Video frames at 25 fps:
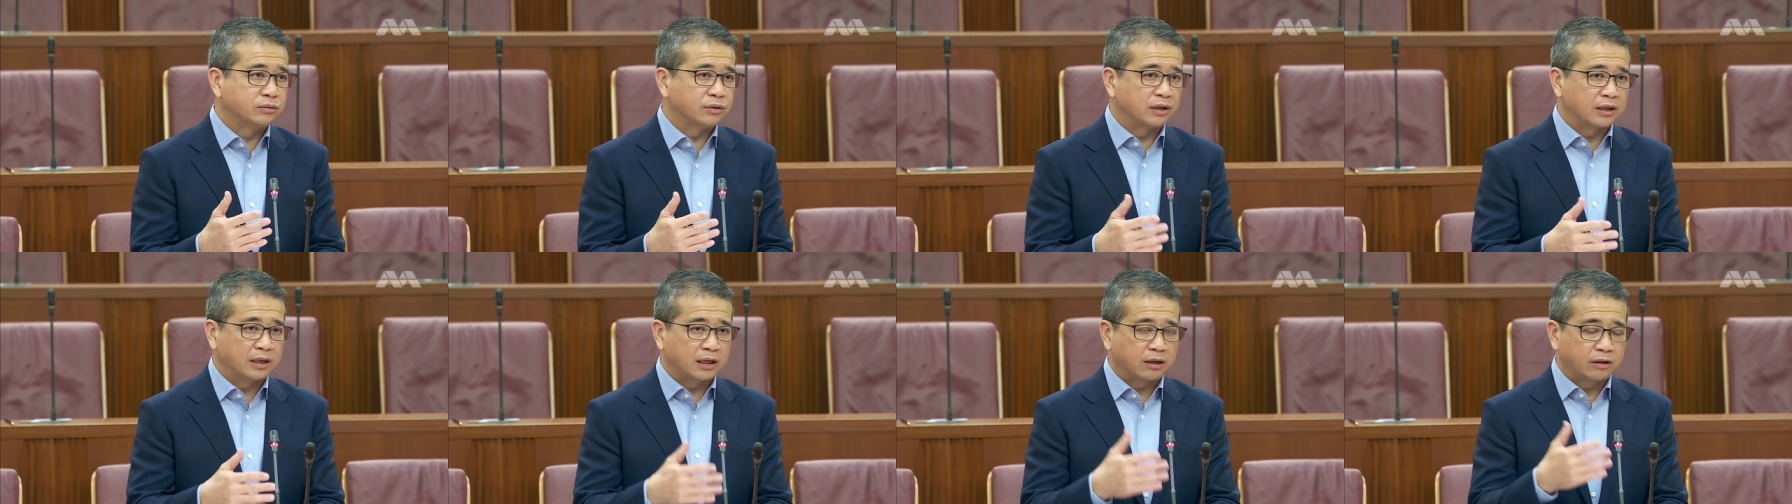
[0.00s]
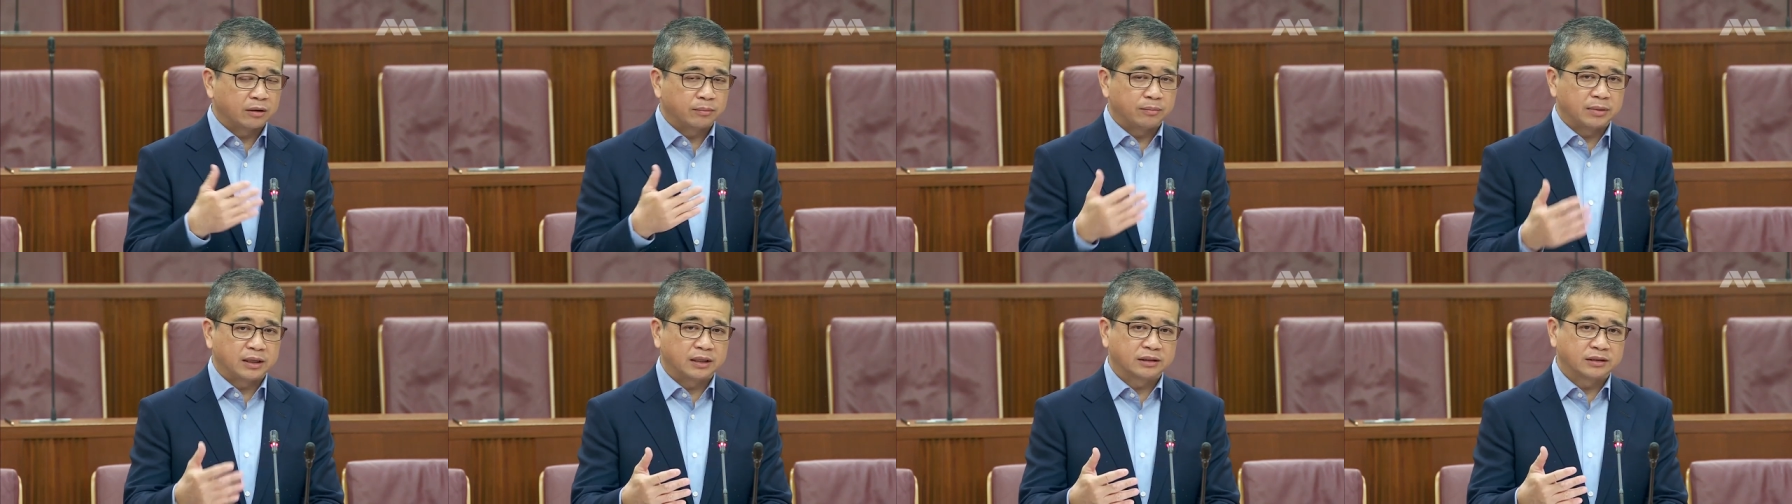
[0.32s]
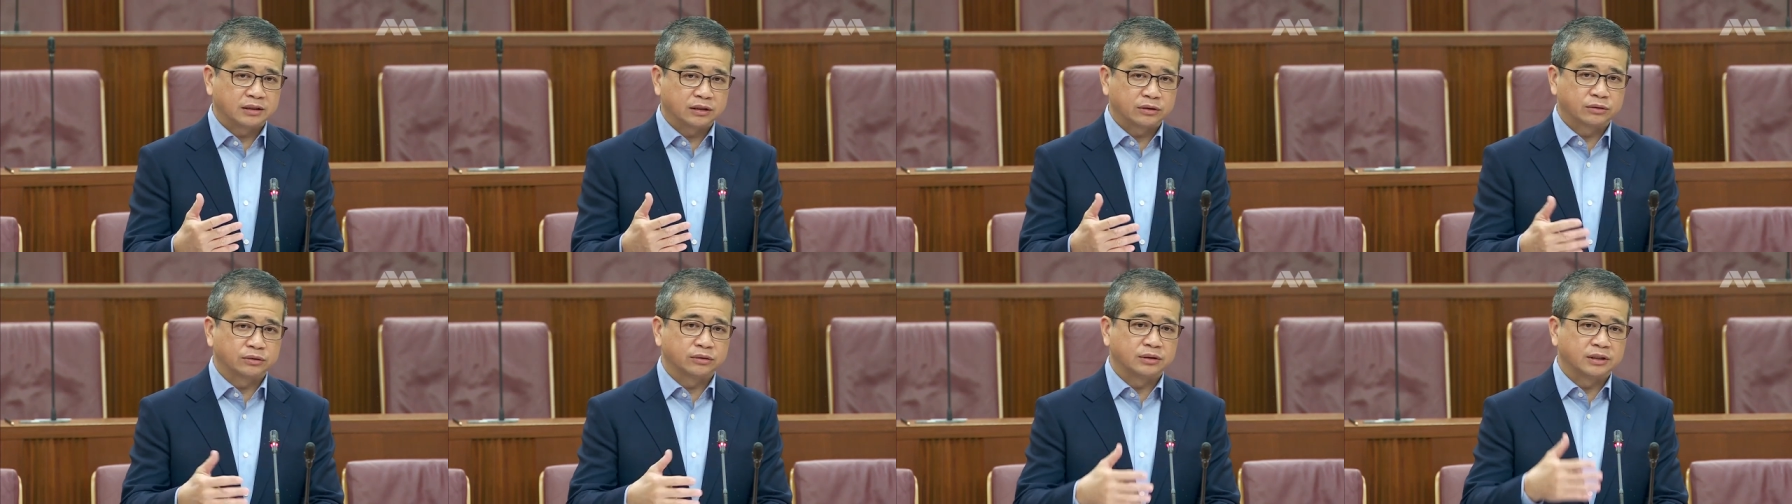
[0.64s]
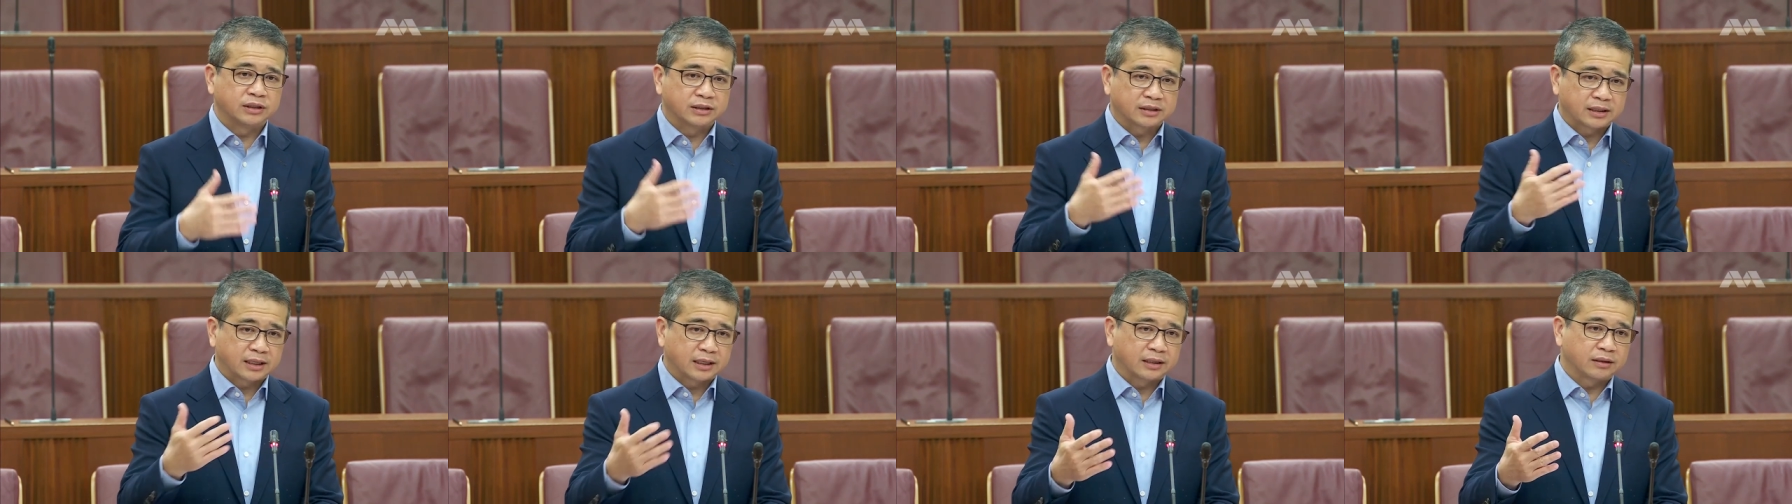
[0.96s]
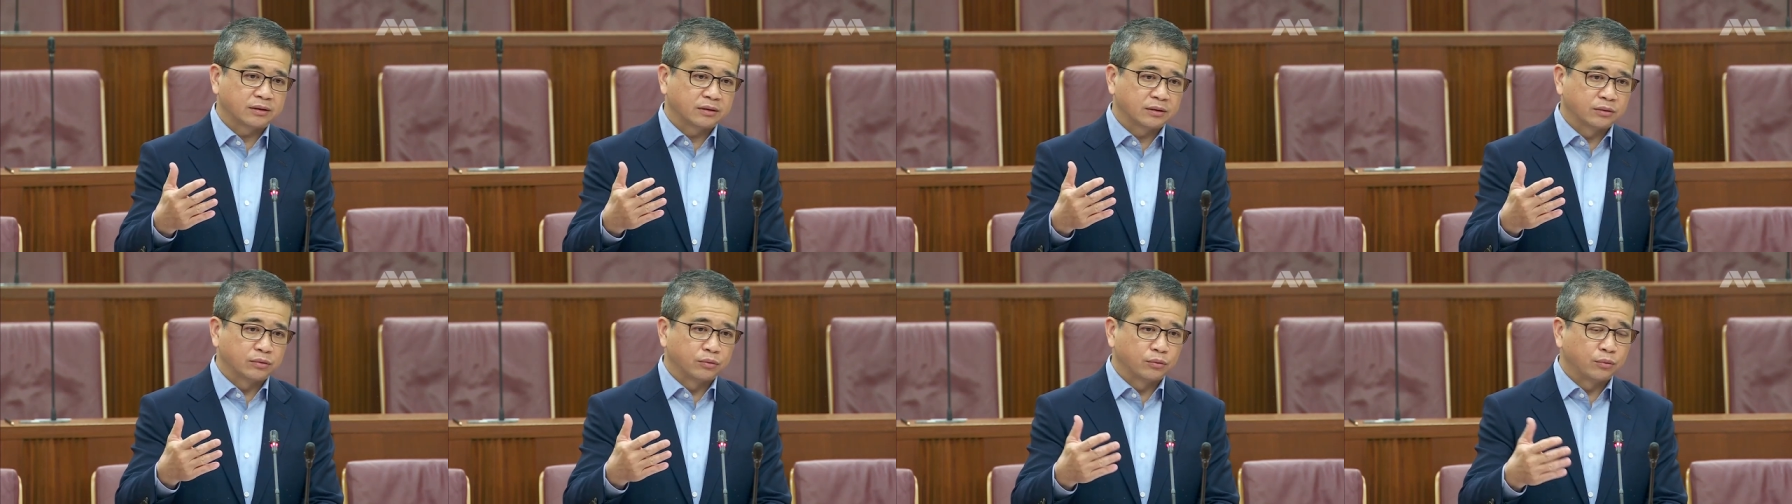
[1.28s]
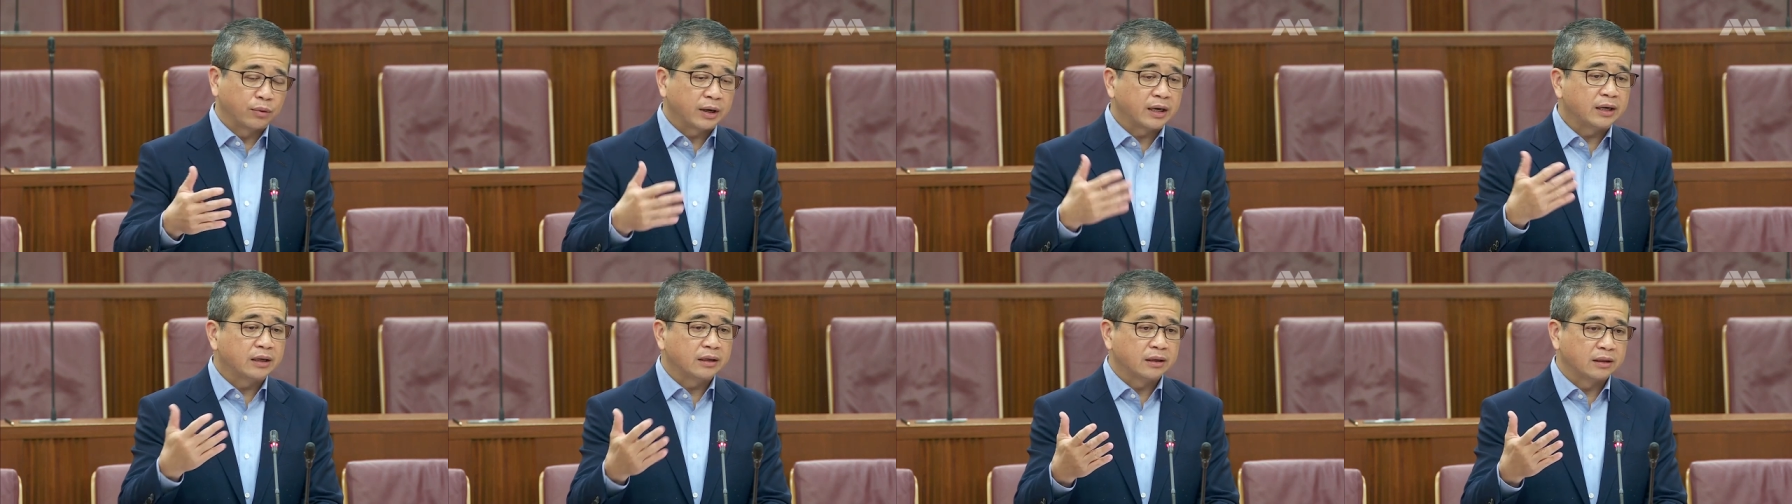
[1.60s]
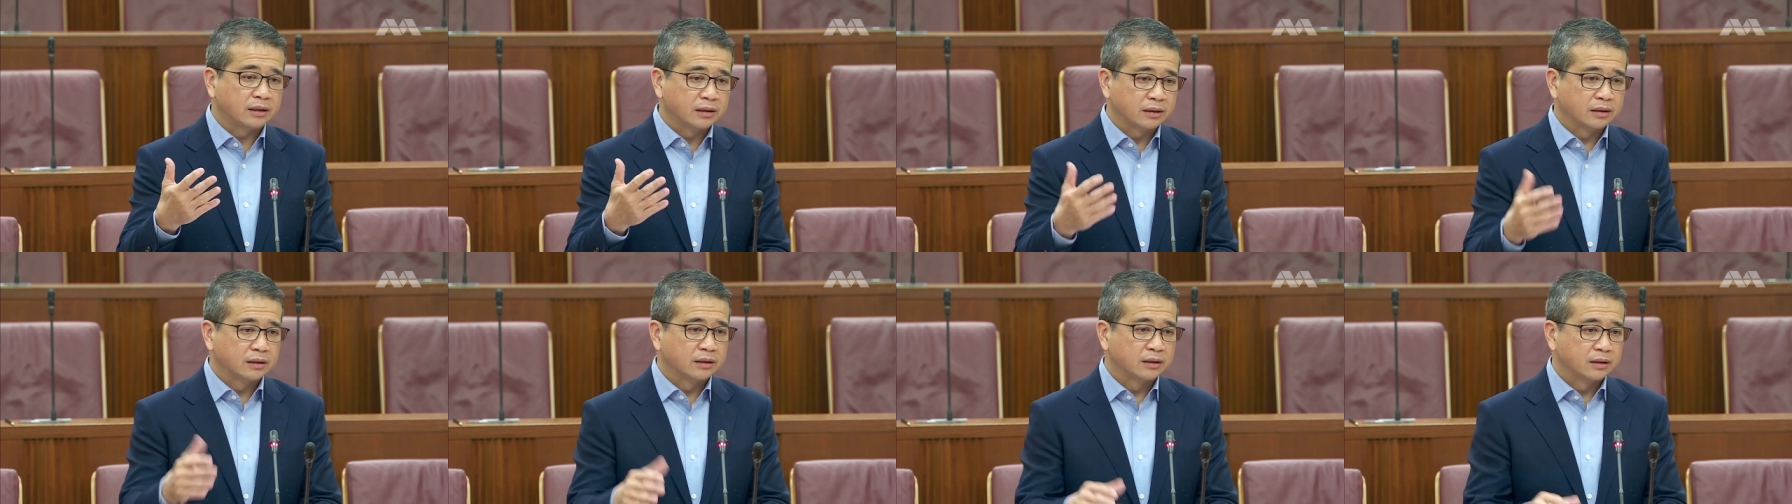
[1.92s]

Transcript: to allow a party to decide when